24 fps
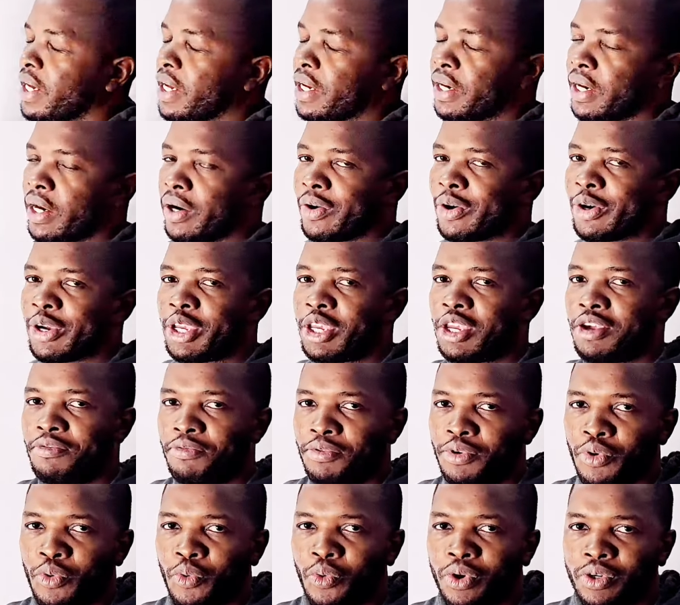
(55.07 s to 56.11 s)
here. Now, if
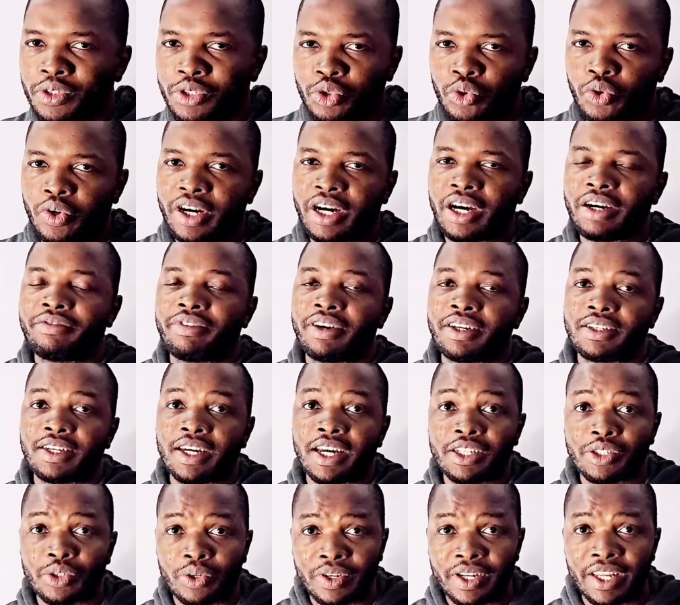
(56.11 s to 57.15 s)
you want to
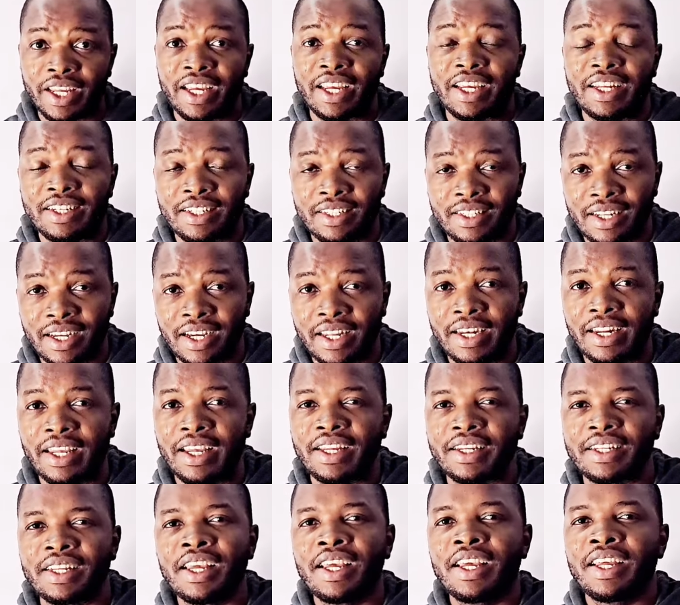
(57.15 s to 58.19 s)
advertise on the
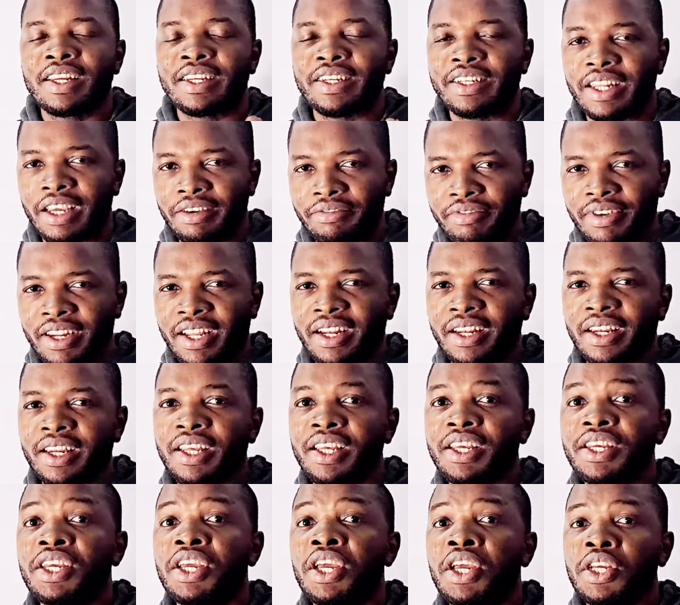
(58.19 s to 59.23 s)
internet,
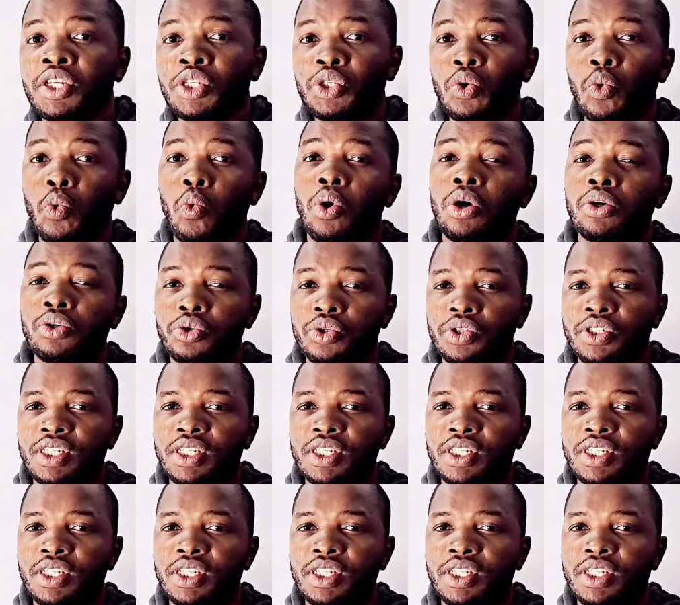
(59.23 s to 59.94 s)
definitely you want to